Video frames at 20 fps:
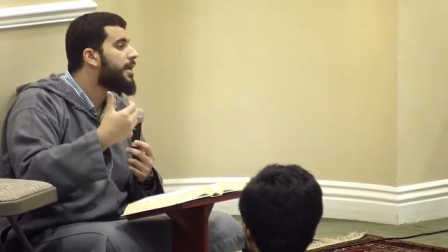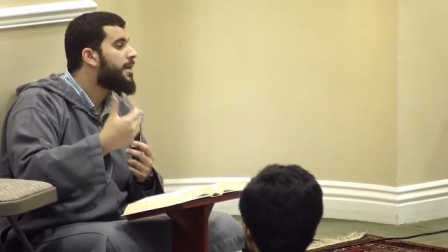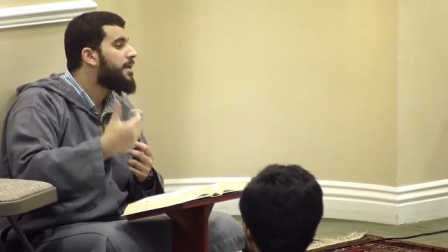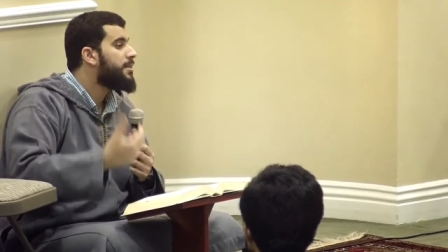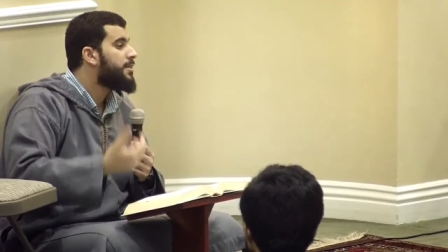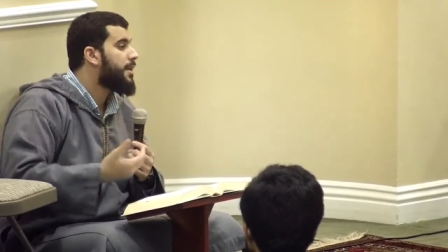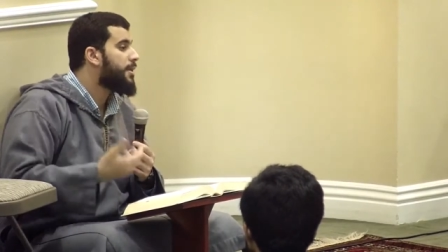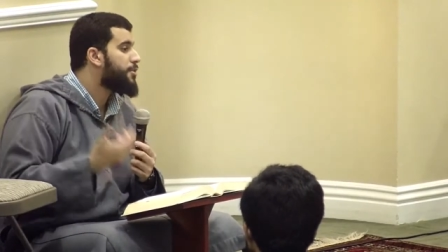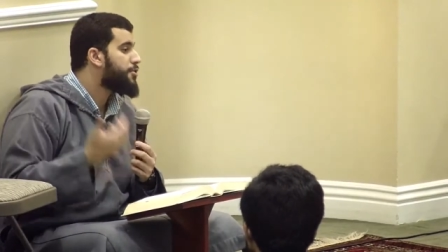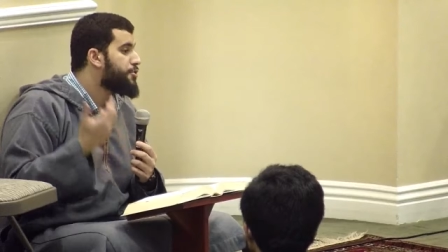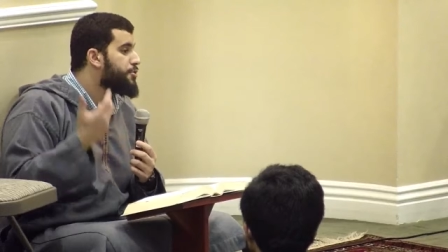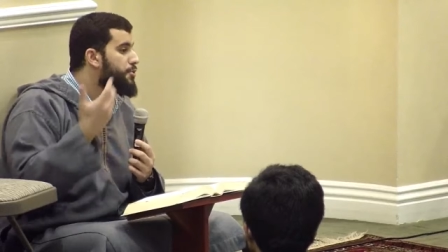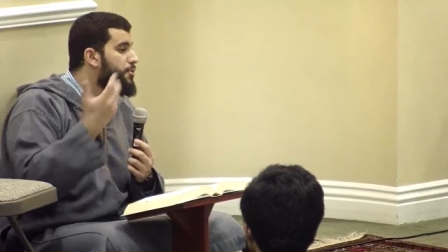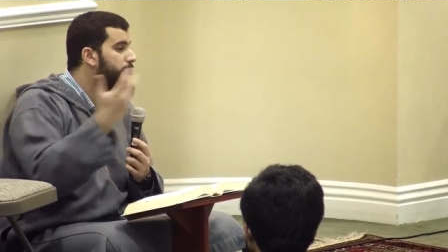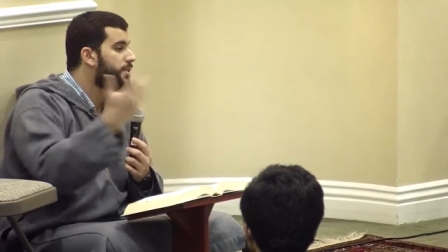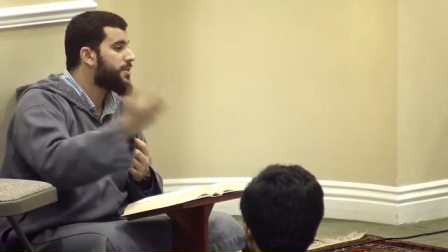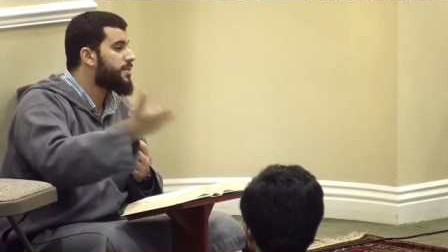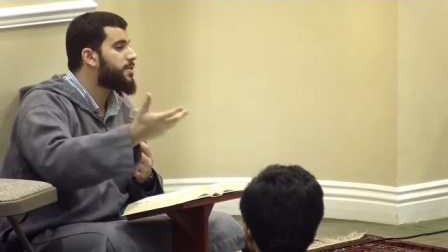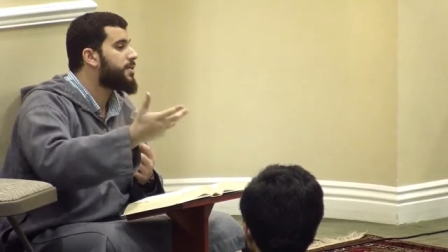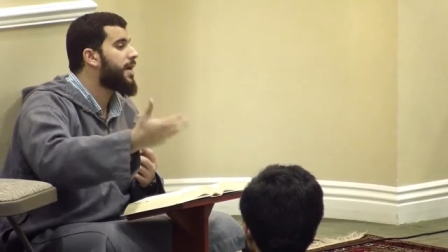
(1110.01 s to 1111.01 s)
that through
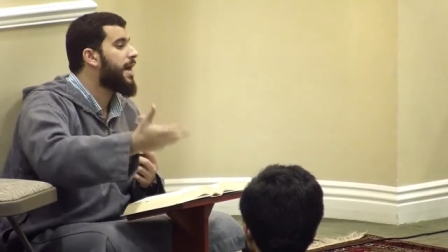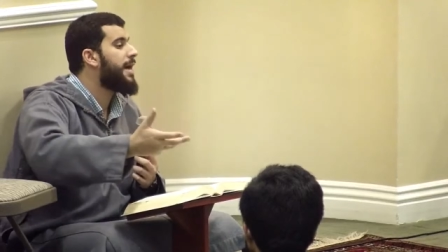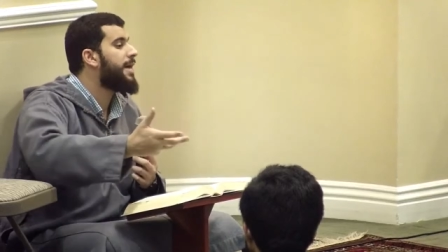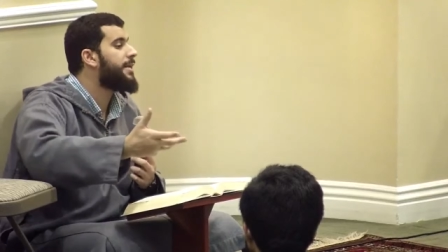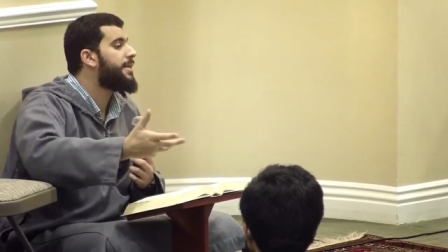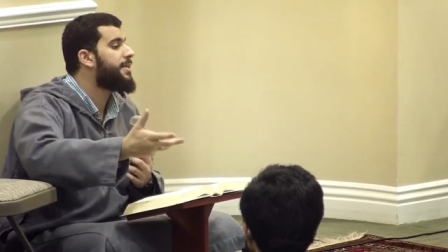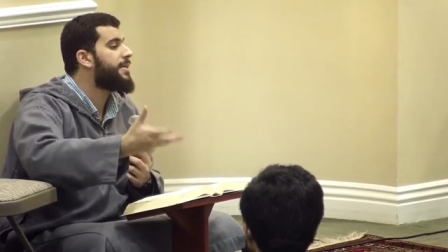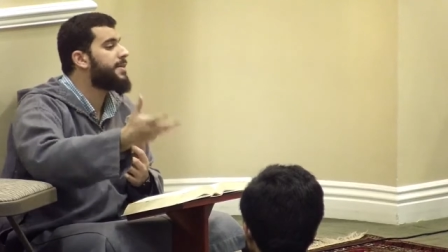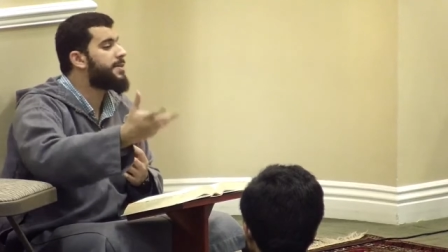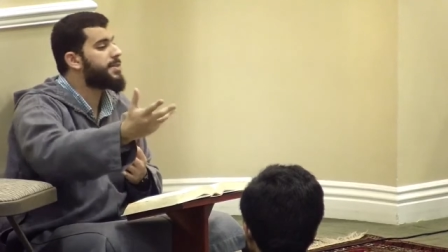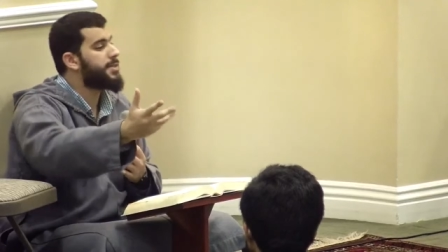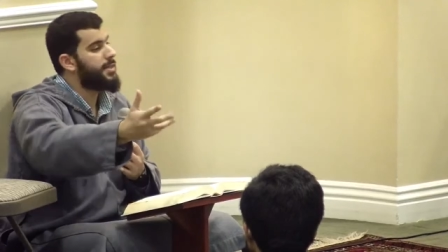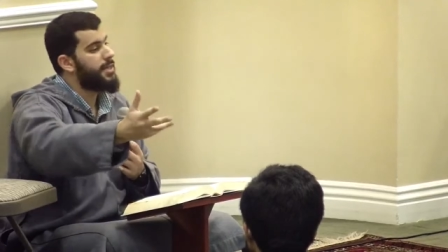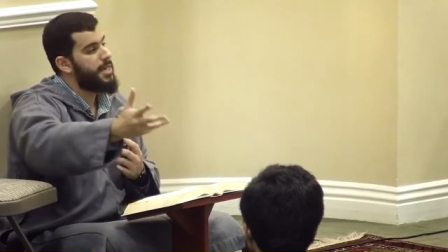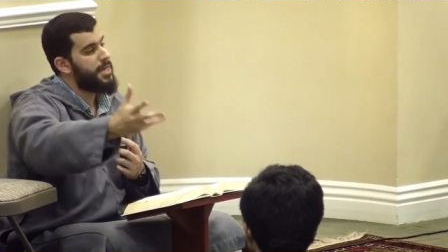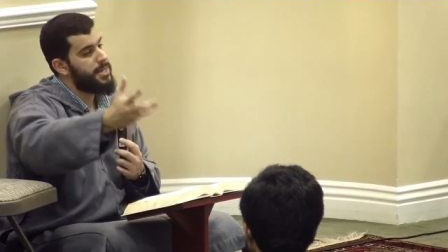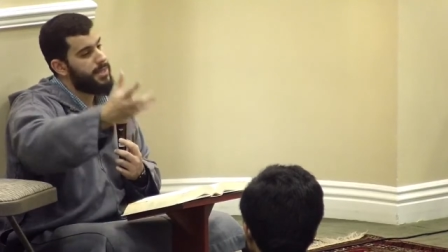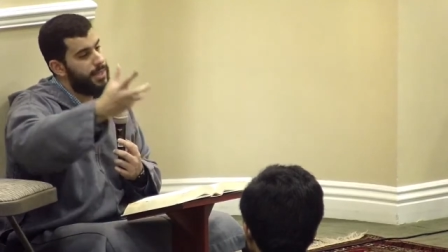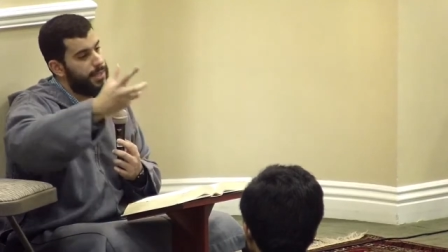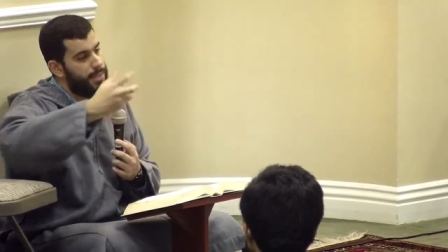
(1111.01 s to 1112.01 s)
this kindness
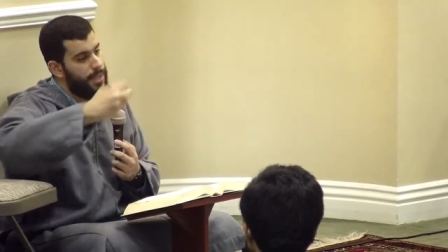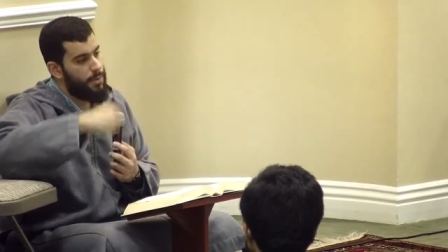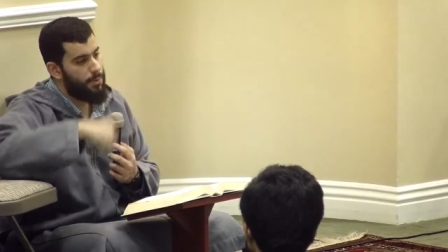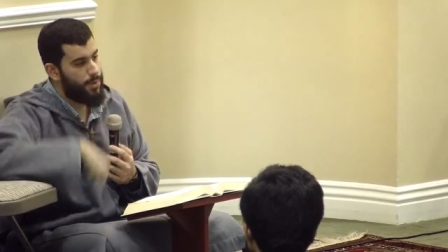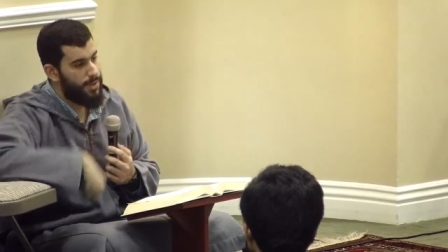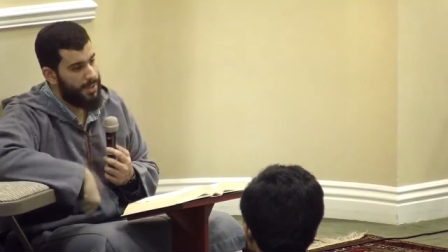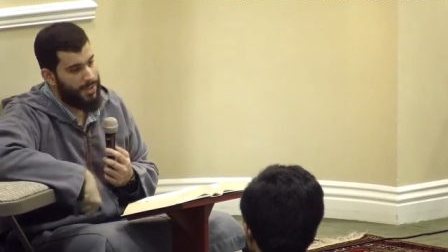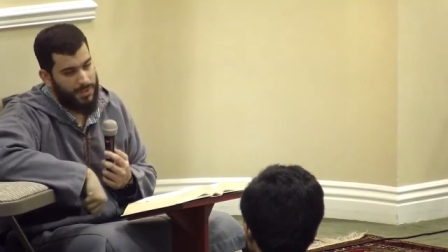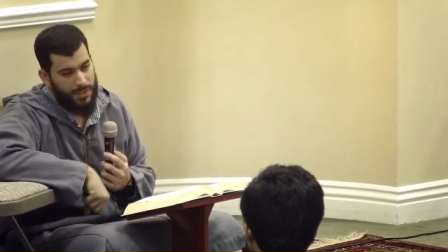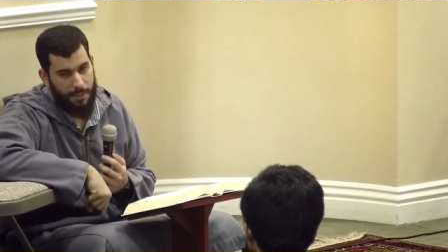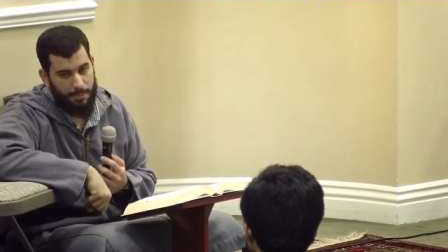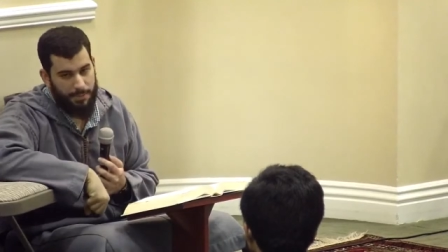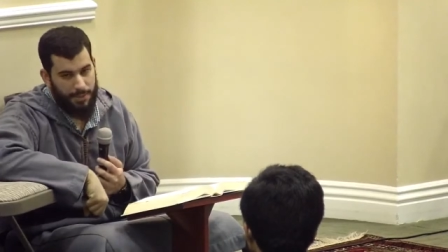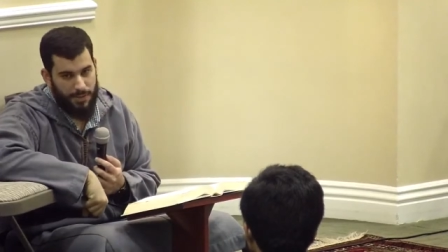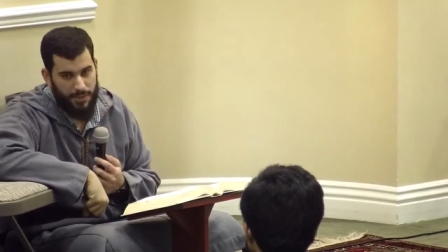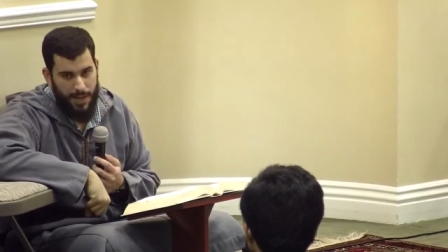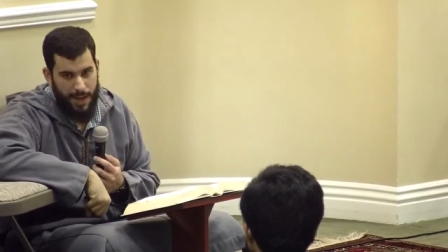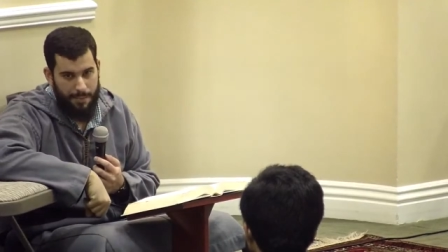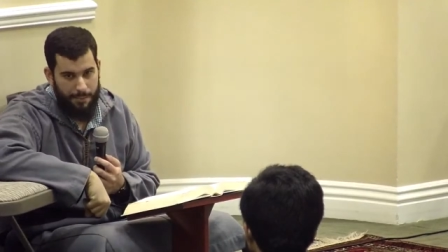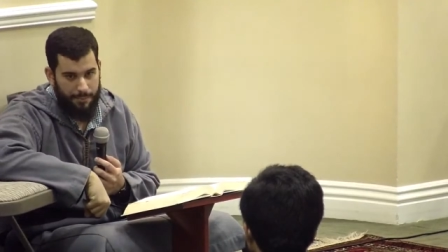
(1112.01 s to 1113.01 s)
that they would accept
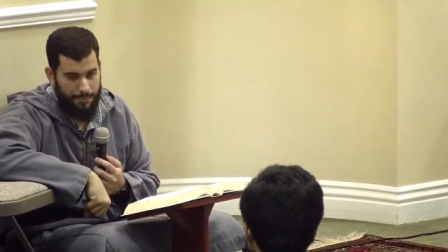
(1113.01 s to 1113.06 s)
Islam